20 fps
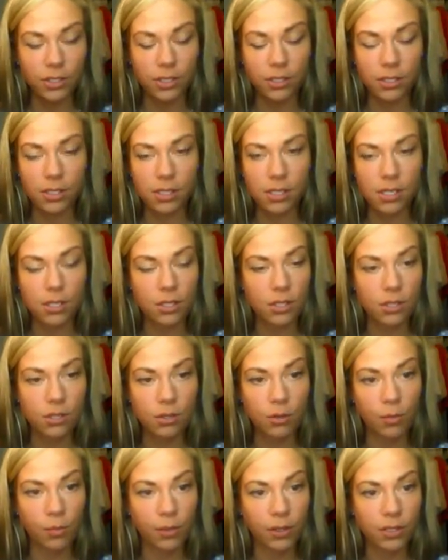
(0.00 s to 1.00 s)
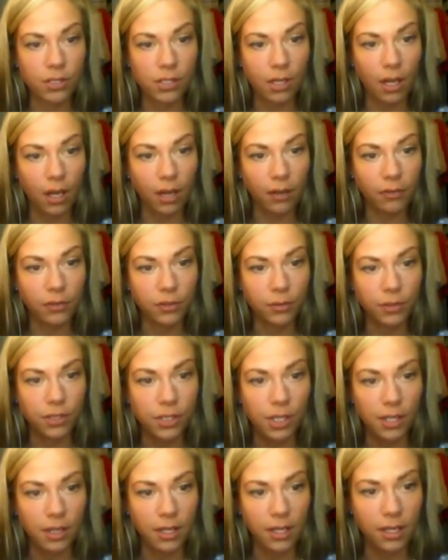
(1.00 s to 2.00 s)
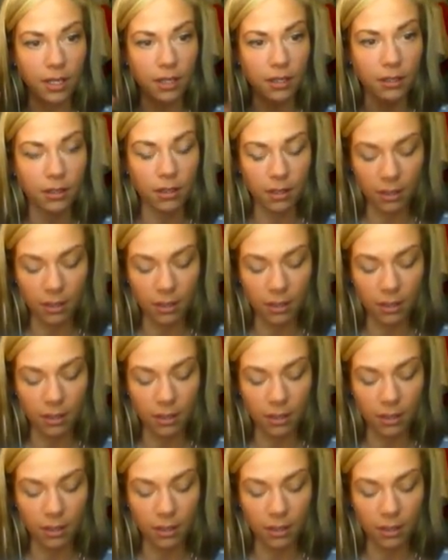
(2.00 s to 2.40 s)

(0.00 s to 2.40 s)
It's super soft, which I think,